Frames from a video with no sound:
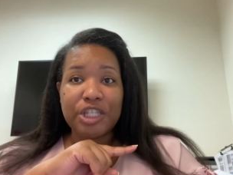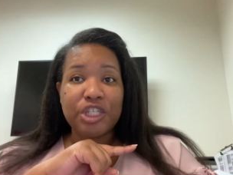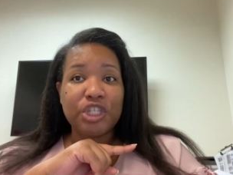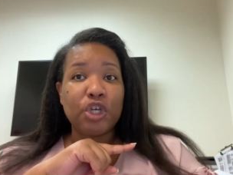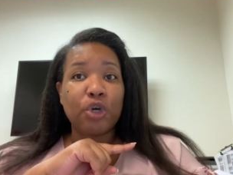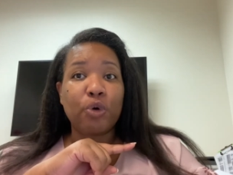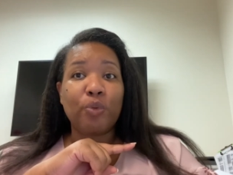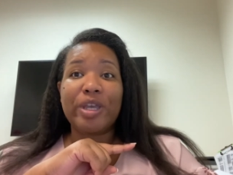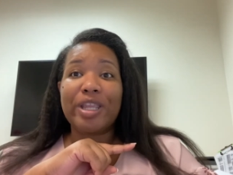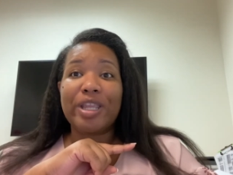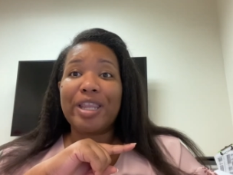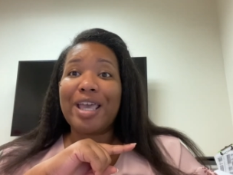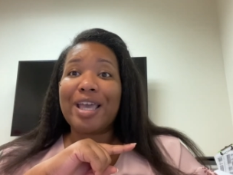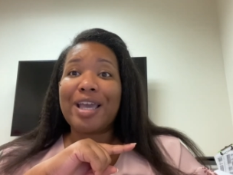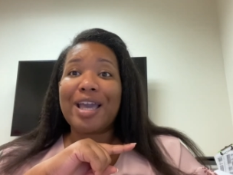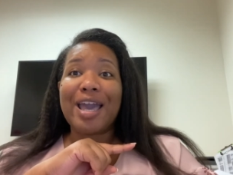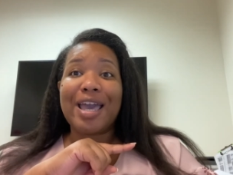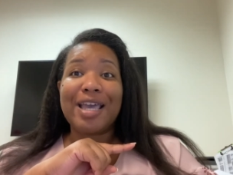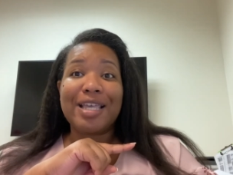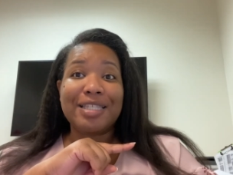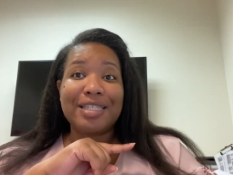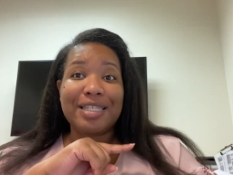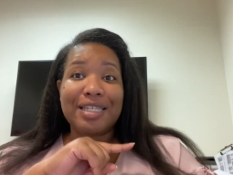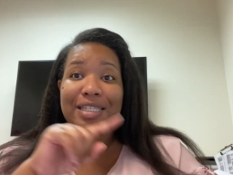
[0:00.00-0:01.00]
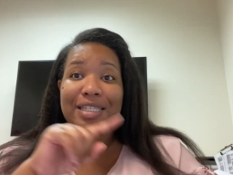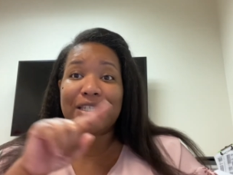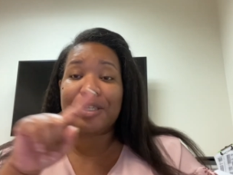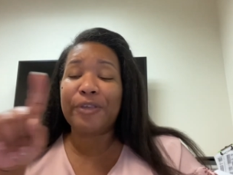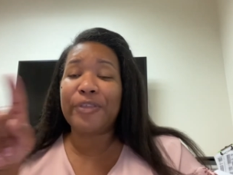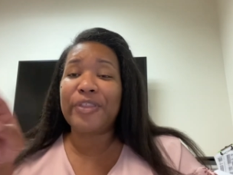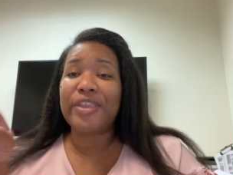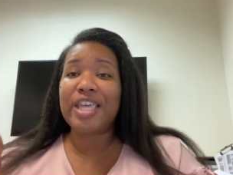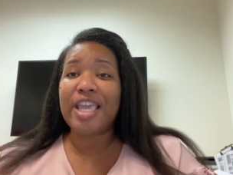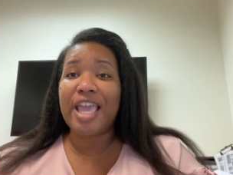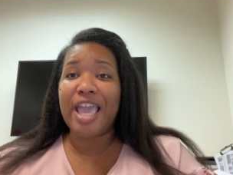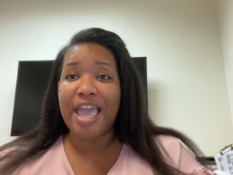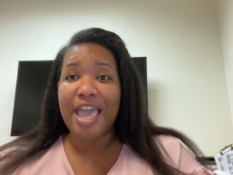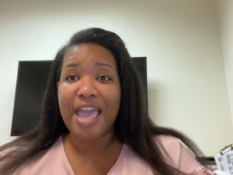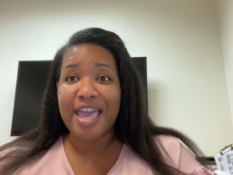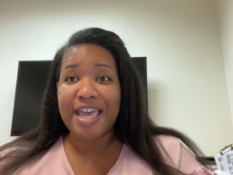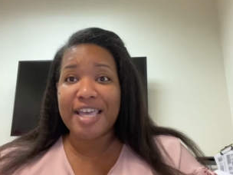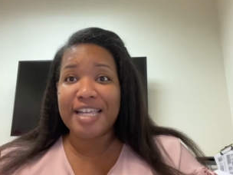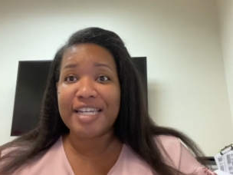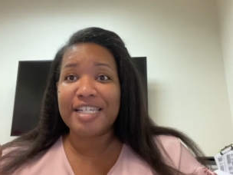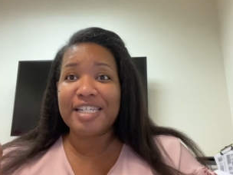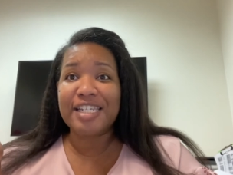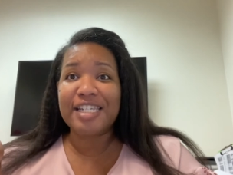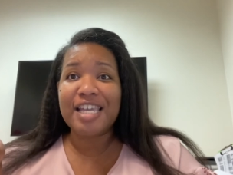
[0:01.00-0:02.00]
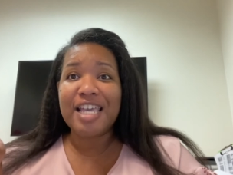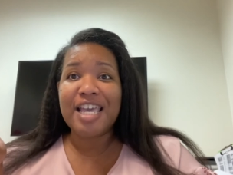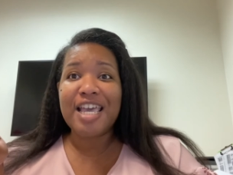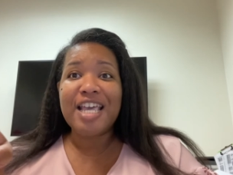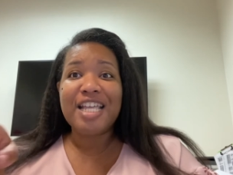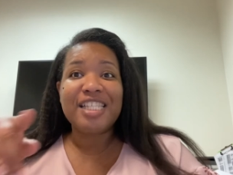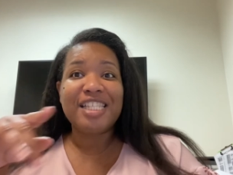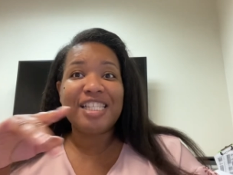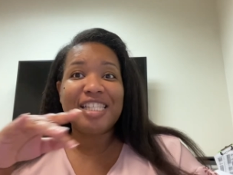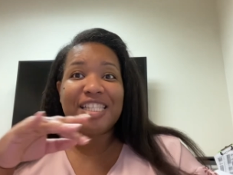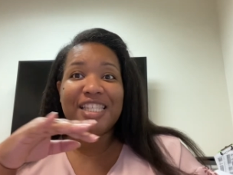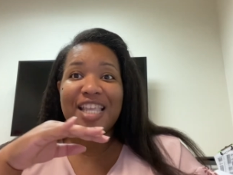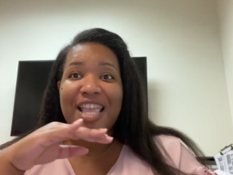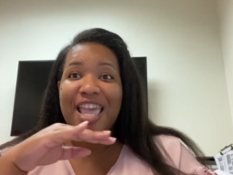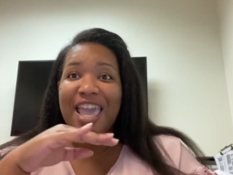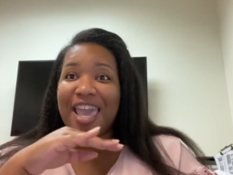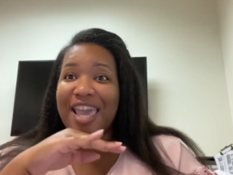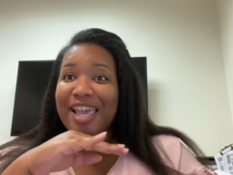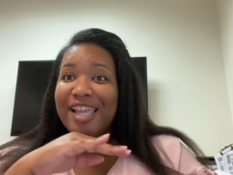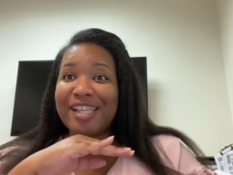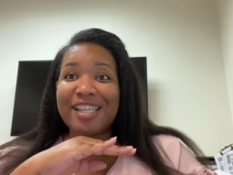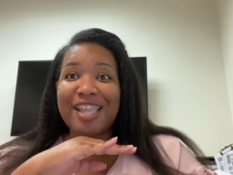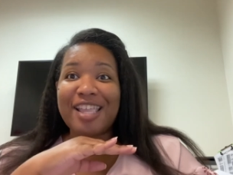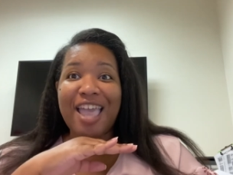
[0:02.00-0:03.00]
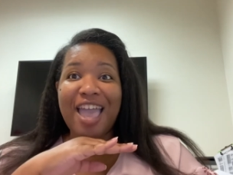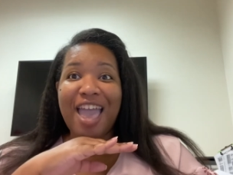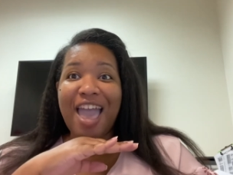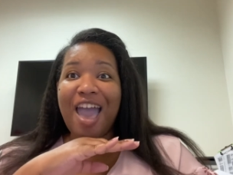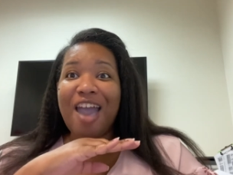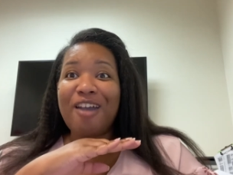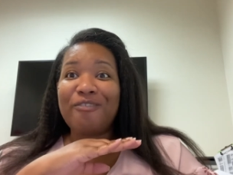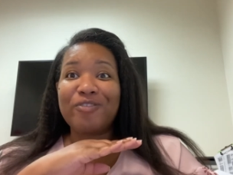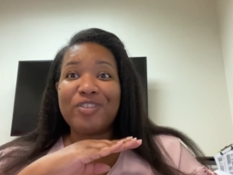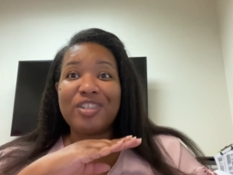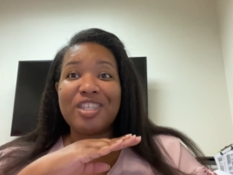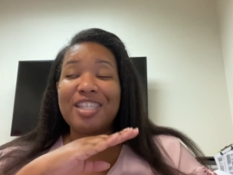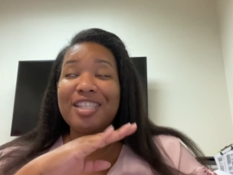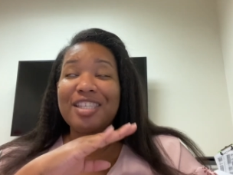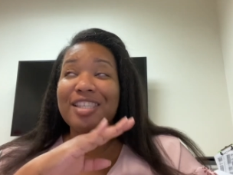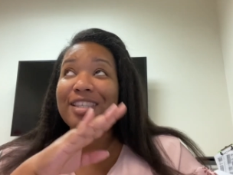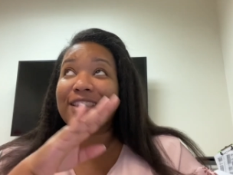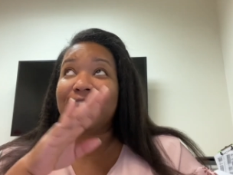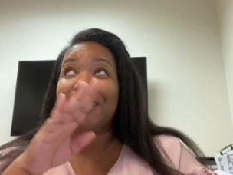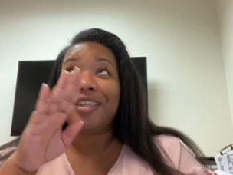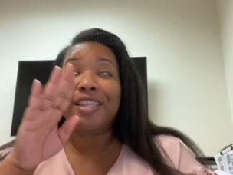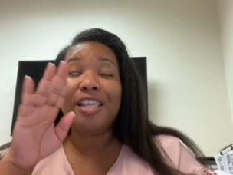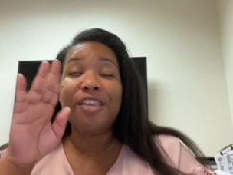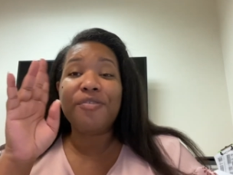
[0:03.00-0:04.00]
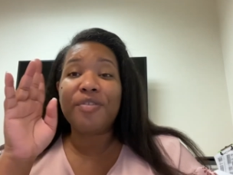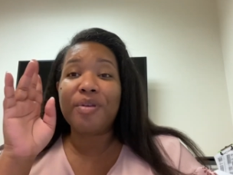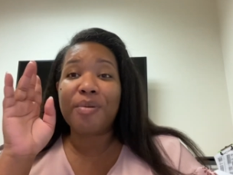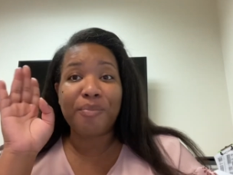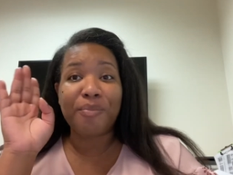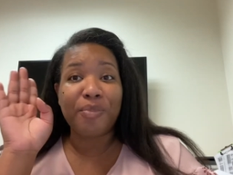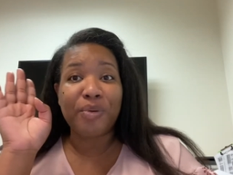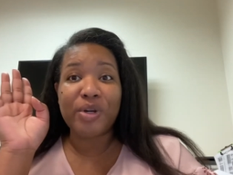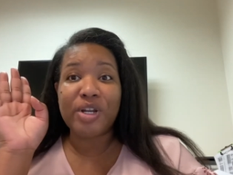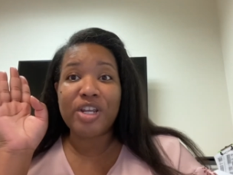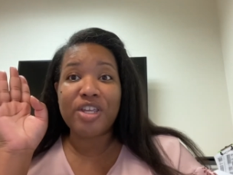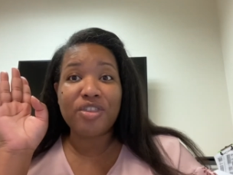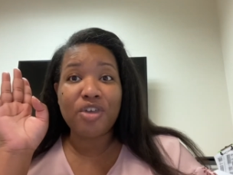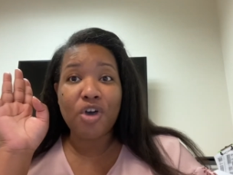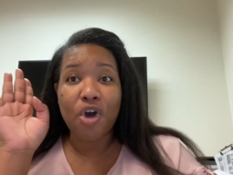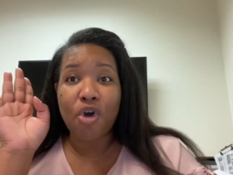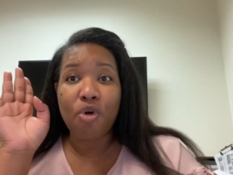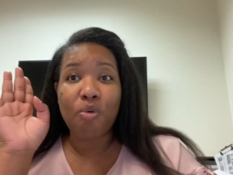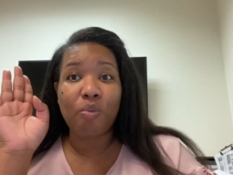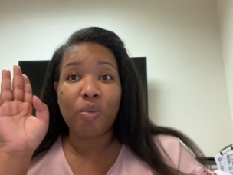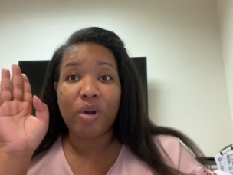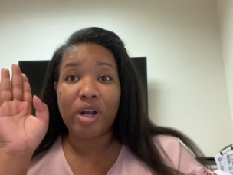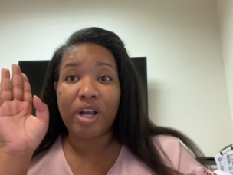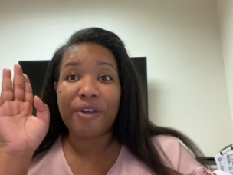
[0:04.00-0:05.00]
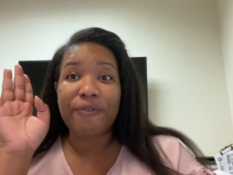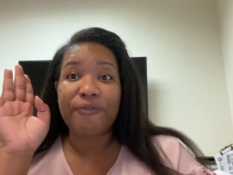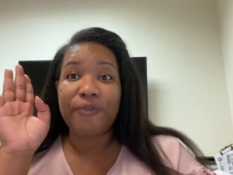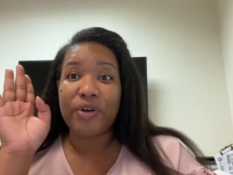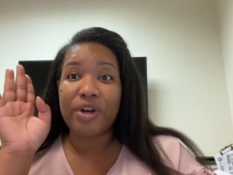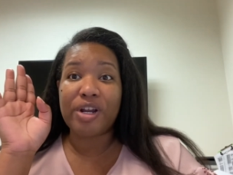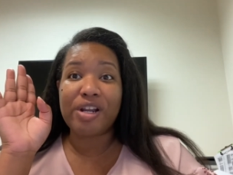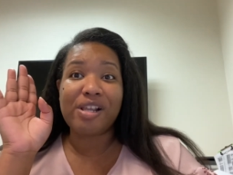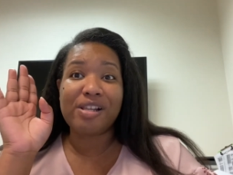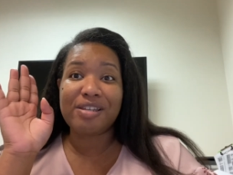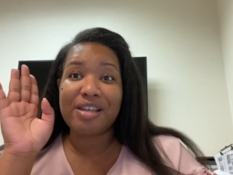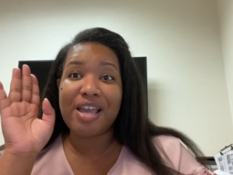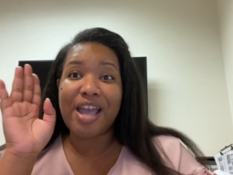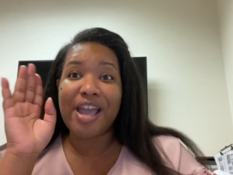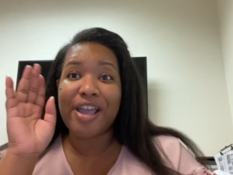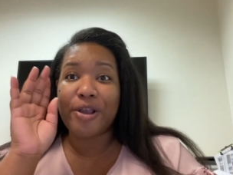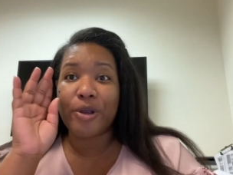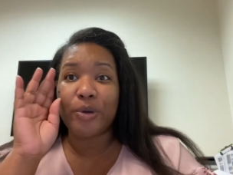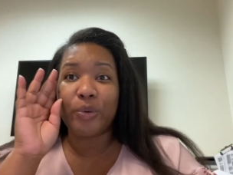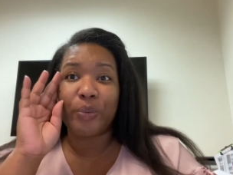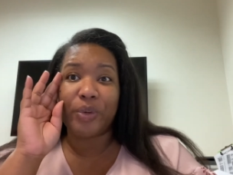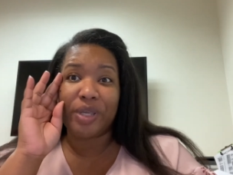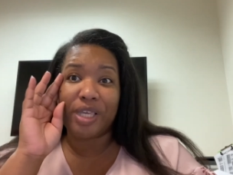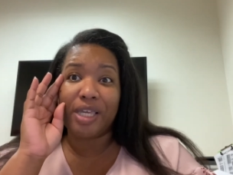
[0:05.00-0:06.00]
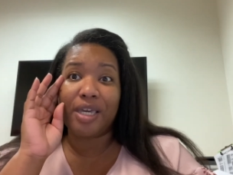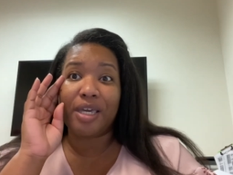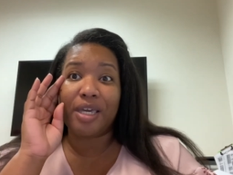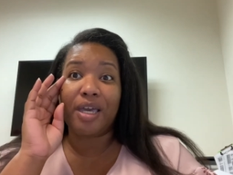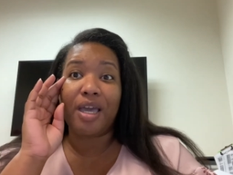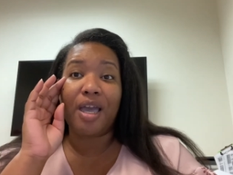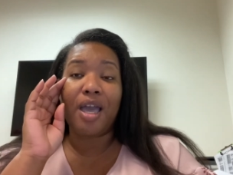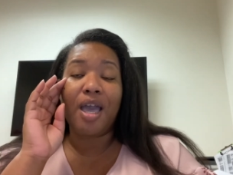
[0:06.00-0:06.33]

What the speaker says: Don't wait like I did till the end and have to live and breathe homework for an entire week.